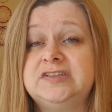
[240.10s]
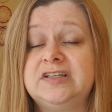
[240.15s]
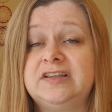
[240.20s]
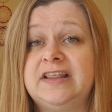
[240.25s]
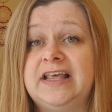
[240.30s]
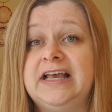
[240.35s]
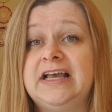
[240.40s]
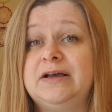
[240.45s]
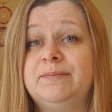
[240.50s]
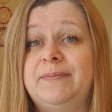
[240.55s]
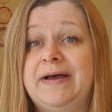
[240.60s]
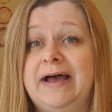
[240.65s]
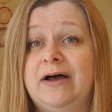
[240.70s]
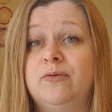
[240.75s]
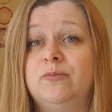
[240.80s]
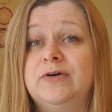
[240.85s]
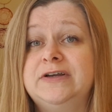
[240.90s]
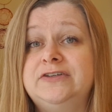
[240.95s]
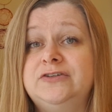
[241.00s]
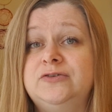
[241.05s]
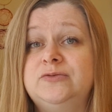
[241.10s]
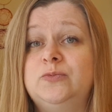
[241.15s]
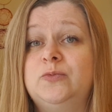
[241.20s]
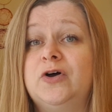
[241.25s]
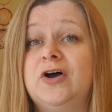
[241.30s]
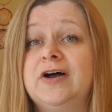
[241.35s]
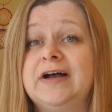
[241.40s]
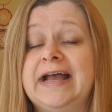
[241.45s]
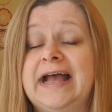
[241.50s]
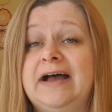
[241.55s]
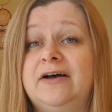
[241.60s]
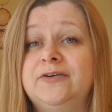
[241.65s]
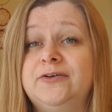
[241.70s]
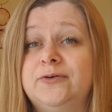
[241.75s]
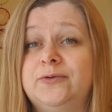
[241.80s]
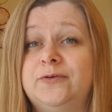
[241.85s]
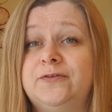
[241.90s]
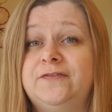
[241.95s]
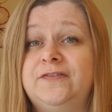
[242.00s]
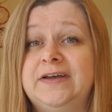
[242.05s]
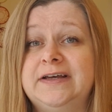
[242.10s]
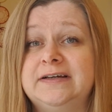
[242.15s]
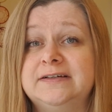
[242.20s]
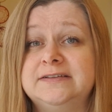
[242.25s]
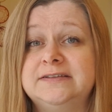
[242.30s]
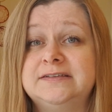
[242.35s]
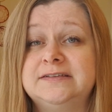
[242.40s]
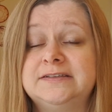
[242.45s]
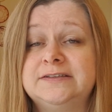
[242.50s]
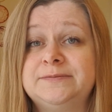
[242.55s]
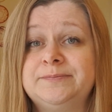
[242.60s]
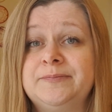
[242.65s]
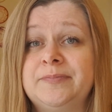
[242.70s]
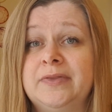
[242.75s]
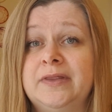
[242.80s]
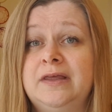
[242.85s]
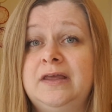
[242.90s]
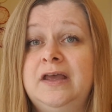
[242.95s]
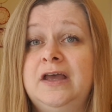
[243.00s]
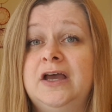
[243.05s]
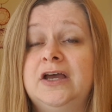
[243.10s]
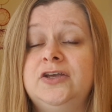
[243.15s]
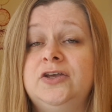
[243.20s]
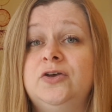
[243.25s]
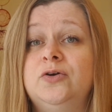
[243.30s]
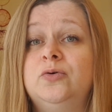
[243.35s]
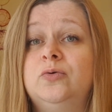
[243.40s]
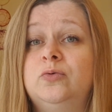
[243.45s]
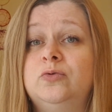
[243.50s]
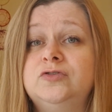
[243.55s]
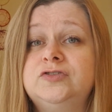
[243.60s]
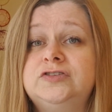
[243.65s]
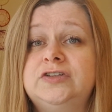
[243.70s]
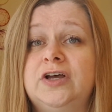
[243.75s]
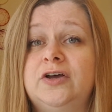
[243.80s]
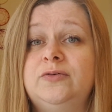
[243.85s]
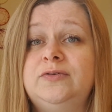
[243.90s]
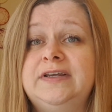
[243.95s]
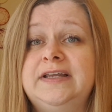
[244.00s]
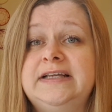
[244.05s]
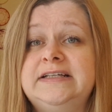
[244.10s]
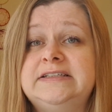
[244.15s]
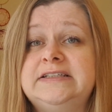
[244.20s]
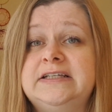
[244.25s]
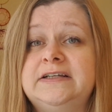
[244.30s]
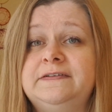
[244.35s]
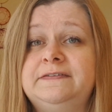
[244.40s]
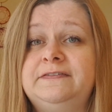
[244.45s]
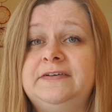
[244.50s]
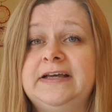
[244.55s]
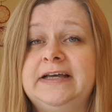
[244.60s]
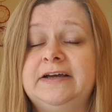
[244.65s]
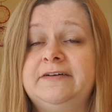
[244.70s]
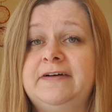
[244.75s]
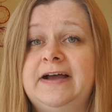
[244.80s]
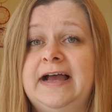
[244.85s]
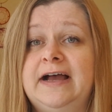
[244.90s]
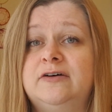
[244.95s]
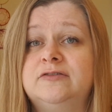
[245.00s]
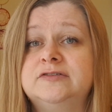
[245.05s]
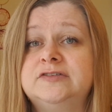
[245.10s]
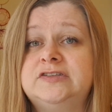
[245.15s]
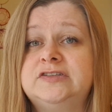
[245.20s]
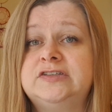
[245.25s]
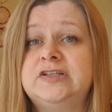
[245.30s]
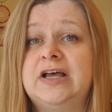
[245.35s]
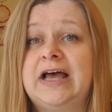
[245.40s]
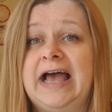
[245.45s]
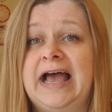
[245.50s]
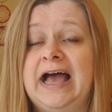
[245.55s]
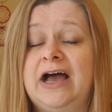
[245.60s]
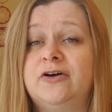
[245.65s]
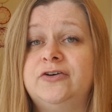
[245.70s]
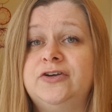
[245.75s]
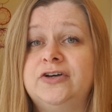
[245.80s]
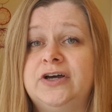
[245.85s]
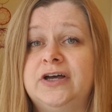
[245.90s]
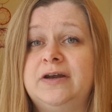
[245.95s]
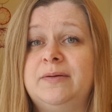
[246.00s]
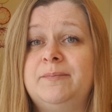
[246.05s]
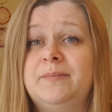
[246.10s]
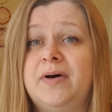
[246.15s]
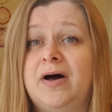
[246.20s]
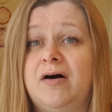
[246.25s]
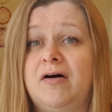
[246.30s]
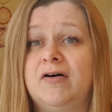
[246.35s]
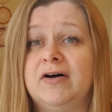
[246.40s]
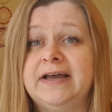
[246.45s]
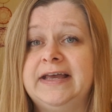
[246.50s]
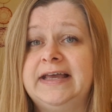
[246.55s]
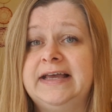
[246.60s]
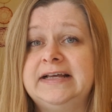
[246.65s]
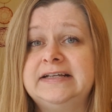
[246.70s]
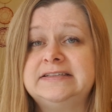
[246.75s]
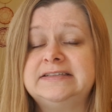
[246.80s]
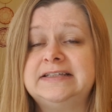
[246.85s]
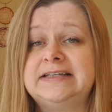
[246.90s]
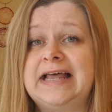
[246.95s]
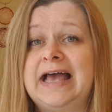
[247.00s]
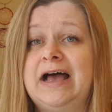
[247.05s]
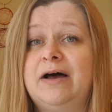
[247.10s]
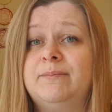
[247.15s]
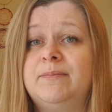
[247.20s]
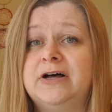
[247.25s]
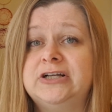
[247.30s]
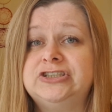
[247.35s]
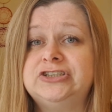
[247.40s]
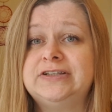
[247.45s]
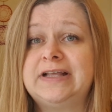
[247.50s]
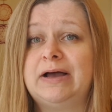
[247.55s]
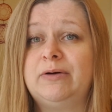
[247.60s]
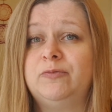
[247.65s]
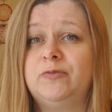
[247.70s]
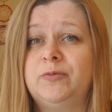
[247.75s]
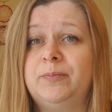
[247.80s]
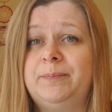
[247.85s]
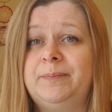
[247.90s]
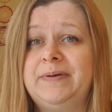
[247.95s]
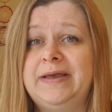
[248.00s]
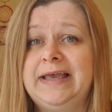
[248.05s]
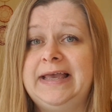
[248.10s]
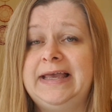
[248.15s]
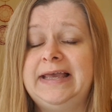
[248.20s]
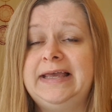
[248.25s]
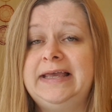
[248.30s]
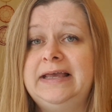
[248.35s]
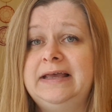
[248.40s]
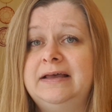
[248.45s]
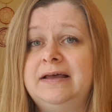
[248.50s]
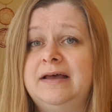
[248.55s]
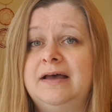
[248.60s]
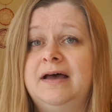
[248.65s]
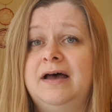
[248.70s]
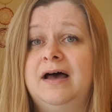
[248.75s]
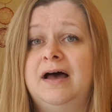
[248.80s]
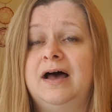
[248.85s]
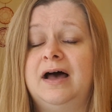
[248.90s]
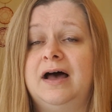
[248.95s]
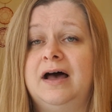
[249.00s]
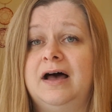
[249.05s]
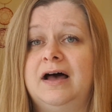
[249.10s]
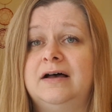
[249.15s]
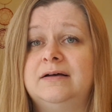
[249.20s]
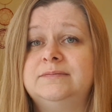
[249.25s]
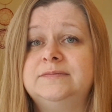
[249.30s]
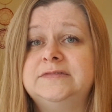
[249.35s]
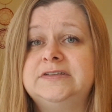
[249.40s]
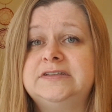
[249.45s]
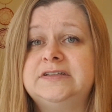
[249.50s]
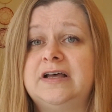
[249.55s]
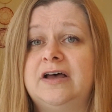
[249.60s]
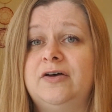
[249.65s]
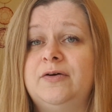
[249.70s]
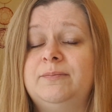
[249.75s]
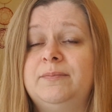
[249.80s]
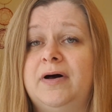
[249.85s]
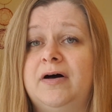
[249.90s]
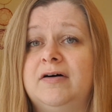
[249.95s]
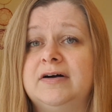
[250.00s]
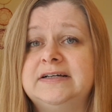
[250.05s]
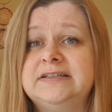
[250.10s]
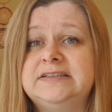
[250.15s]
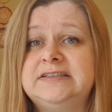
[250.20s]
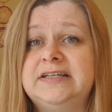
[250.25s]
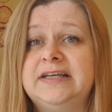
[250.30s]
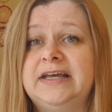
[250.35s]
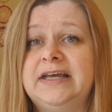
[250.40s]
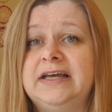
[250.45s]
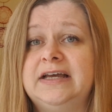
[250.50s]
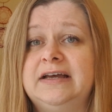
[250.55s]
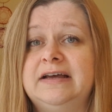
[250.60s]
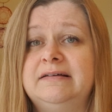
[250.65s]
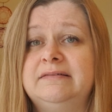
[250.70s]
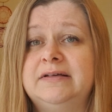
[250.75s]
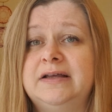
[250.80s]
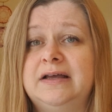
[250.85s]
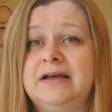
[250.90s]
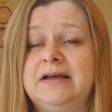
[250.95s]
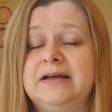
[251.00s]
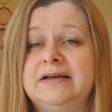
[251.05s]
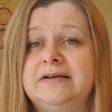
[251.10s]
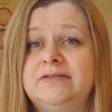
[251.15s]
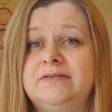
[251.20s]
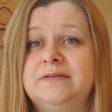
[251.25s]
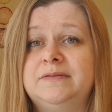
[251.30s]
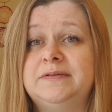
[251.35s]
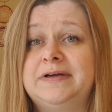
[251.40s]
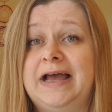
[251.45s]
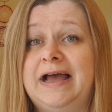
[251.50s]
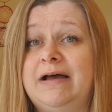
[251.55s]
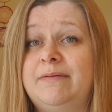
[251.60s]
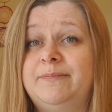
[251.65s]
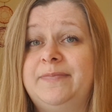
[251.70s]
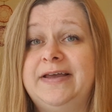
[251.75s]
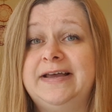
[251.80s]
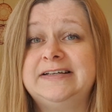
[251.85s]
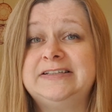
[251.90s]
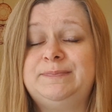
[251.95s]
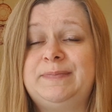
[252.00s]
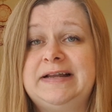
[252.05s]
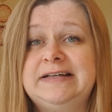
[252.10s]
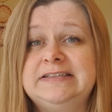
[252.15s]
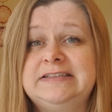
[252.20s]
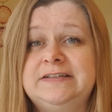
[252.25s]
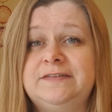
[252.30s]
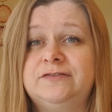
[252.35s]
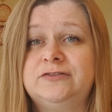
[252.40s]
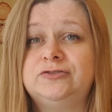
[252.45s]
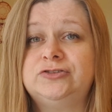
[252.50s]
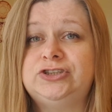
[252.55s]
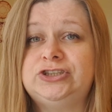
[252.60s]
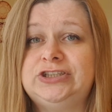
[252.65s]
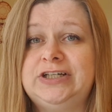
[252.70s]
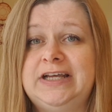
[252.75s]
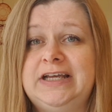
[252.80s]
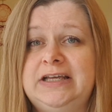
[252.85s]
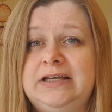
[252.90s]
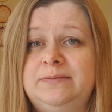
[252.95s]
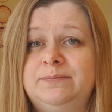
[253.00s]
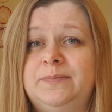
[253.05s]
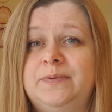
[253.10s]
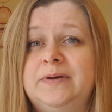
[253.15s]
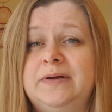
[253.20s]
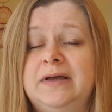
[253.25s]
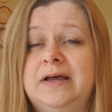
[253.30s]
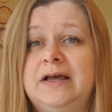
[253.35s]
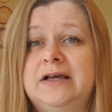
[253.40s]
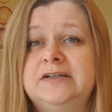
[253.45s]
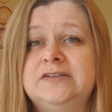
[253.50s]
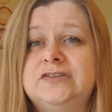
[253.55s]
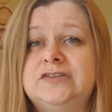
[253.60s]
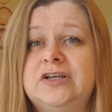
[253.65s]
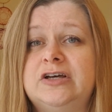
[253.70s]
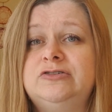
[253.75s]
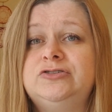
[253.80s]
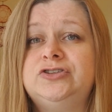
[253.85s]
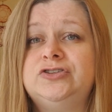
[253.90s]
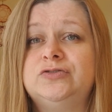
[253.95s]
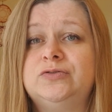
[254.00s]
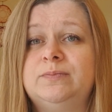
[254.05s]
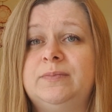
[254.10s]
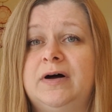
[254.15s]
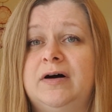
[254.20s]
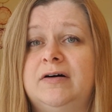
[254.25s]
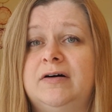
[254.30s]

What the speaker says: to think about when you work out your figures. You also need to figure out how you're going to market and how much that will be. So marketing can be expensive or cheap. Social